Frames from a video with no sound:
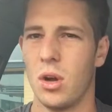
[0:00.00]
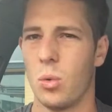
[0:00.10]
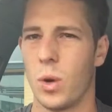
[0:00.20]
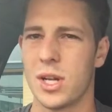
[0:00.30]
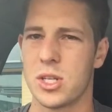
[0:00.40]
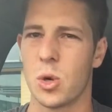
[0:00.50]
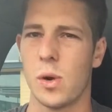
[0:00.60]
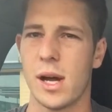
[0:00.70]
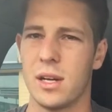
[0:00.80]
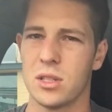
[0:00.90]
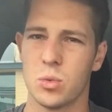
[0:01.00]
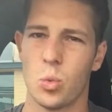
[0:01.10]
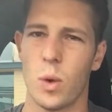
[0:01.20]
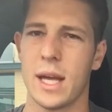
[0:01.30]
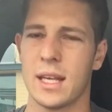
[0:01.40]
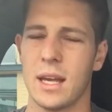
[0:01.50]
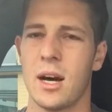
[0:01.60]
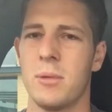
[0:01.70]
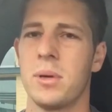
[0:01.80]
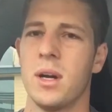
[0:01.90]
1 to 2 hours waking
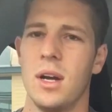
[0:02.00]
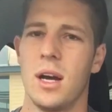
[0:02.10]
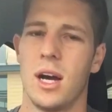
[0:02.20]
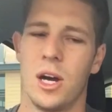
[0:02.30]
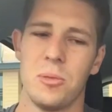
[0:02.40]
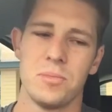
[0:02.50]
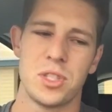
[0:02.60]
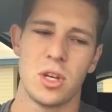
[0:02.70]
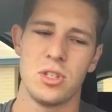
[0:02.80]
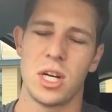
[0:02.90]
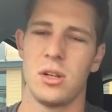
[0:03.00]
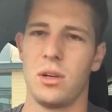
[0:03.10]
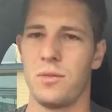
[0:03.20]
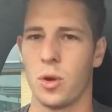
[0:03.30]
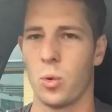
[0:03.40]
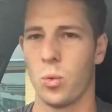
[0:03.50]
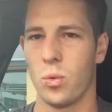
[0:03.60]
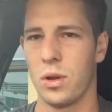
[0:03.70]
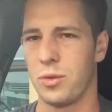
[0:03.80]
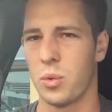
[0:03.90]
up. So generally if
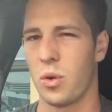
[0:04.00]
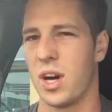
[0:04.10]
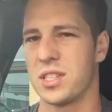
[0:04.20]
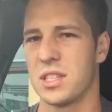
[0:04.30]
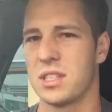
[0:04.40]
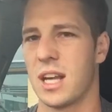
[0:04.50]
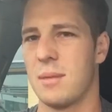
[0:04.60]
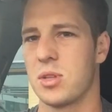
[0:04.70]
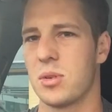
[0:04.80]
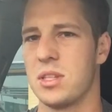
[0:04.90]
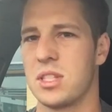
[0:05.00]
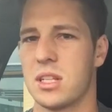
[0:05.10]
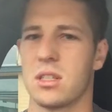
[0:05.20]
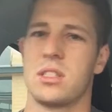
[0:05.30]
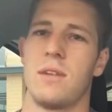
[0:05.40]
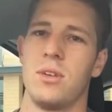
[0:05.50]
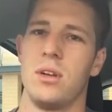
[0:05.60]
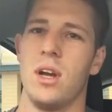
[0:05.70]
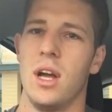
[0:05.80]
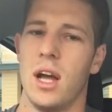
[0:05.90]
you rise at say between 6 or
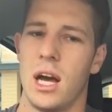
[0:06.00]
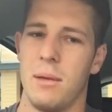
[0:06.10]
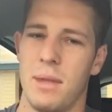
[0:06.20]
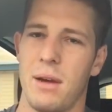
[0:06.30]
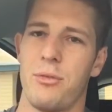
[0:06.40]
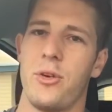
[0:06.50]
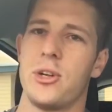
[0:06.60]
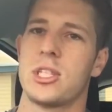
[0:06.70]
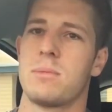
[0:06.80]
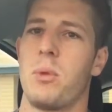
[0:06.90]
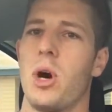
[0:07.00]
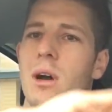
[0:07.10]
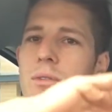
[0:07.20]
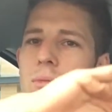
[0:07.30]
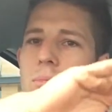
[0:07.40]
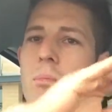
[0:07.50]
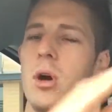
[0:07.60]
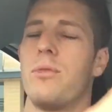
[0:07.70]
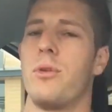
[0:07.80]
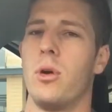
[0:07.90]
7, that first spike
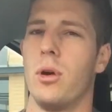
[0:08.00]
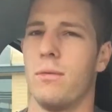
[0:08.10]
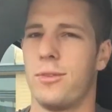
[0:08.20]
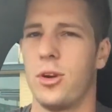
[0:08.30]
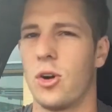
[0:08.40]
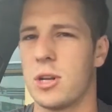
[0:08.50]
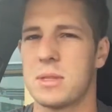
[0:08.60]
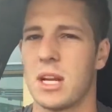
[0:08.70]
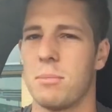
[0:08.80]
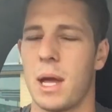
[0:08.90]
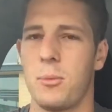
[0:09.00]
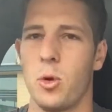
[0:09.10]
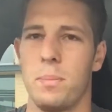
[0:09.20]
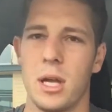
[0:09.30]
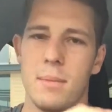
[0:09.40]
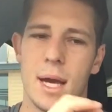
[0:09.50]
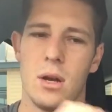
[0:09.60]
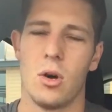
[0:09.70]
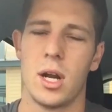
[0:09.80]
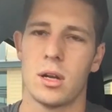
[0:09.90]
for 90% of people would be
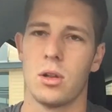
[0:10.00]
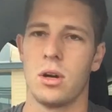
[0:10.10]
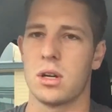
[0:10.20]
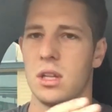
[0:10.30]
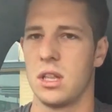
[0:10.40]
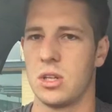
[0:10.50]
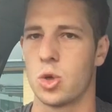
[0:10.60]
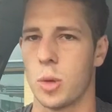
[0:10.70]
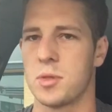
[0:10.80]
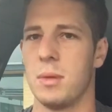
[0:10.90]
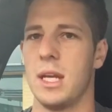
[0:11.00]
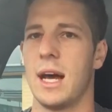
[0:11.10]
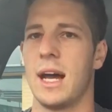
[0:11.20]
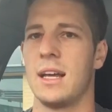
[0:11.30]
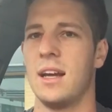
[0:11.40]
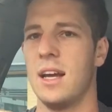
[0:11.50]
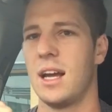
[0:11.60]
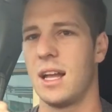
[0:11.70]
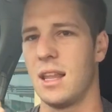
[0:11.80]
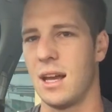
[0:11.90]
about 9 o'clock, and then the drops midday,
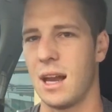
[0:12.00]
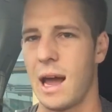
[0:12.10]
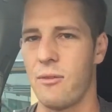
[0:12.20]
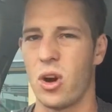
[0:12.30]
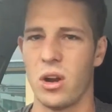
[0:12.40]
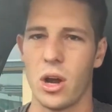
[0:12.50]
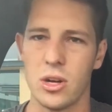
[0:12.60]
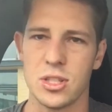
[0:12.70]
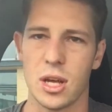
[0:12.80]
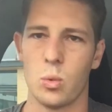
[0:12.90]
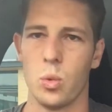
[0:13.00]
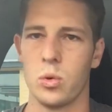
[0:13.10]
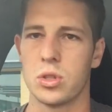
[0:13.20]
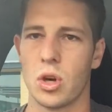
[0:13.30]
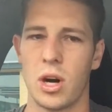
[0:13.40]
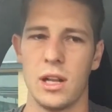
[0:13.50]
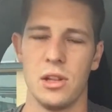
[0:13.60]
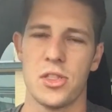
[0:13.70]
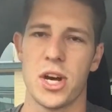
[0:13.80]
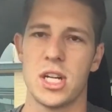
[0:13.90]
and then everyone knows you get real tired
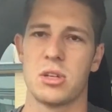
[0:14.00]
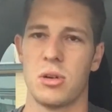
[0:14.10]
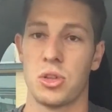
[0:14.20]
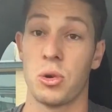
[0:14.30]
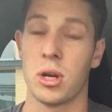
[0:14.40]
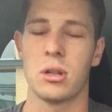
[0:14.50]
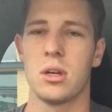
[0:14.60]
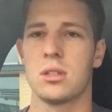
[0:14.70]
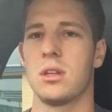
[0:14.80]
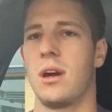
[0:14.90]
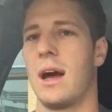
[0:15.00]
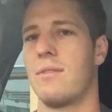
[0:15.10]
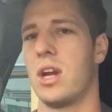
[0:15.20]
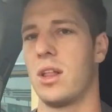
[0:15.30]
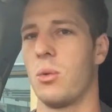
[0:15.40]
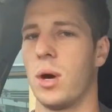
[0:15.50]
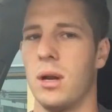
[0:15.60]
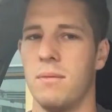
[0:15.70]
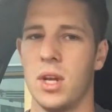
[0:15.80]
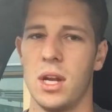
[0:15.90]
and lethargic around 3 o'clock, so have another
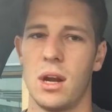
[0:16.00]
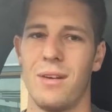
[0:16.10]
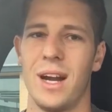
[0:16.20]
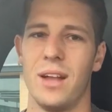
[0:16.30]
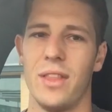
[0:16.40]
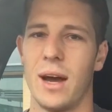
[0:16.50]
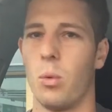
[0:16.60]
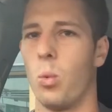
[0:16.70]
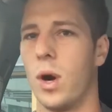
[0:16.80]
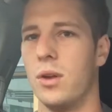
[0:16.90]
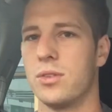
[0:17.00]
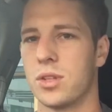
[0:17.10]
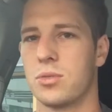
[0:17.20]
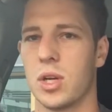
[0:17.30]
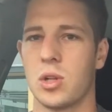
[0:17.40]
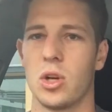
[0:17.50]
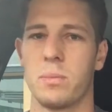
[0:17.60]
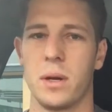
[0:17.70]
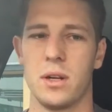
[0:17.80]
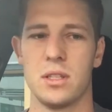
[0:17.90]
one around that 1 to 3
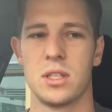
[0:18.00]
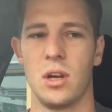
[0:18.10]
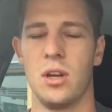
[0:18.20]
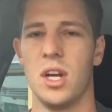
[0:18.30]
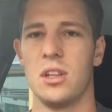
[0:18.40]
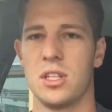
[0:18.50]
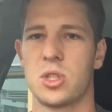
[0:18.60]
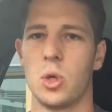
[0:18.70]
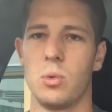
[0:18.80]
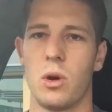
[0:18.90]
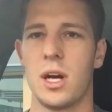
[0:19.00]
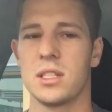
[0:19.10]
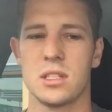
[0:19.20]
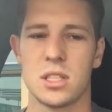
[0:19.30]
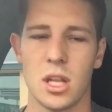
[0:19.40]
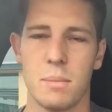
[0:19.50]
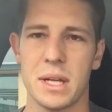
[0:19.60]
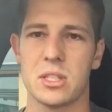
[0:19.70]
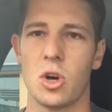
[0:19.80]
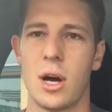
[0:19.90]
o'clock period. So there's 2 rises, so the
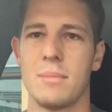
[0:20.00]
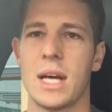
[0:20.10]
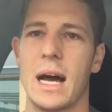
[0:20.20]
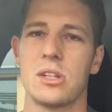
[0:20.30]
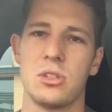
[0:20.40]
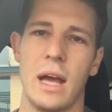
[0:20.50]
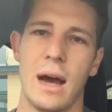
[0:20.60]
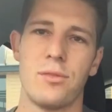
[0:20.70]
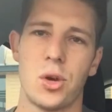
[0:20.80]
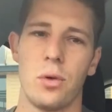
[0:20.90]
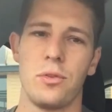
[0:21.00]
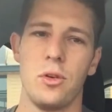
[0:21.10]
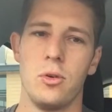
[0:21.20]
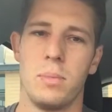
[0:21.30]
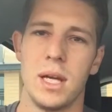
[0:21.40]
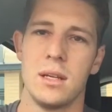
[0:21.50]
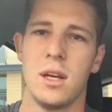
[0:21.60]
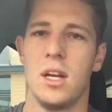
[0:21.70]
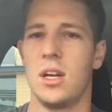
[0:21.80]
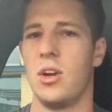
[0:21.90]
best time to actually have coffee would be
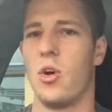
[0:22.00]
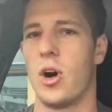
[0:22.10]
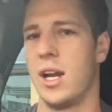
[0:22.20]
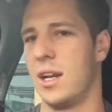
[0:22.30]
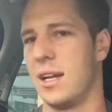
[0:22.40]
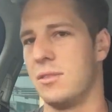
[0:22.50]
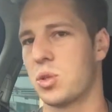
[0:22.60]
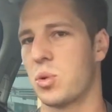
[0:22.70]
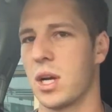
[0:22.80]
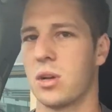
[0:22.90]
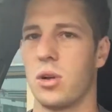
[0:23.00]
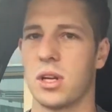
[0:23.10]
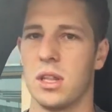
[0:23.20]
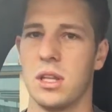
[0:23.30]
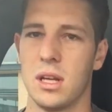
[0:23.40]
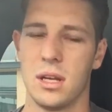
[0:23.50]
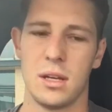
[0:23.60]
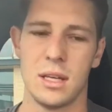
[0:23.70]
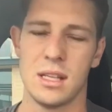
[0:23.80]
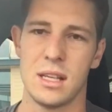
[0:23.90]
9 and 3 o'clock in the
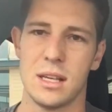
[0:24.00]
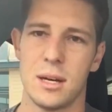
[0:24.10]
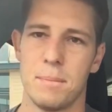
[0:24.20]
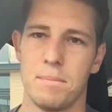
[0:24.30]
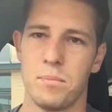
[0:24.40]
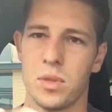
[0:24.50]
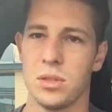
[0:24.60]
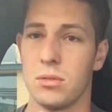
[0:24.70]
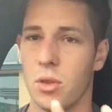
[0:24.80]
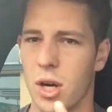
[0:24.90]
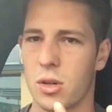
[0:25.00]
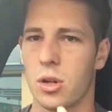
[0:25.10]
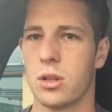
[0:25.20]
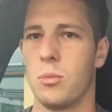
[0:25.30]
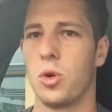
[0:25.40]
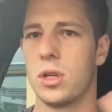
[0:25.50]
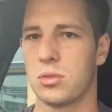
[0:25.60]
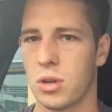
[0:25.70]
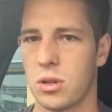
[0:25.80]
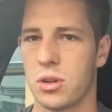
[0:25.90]
9 o'clock in the morning,
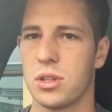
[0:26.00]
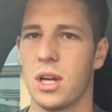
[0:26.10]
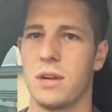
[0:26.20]
3 o'clock in the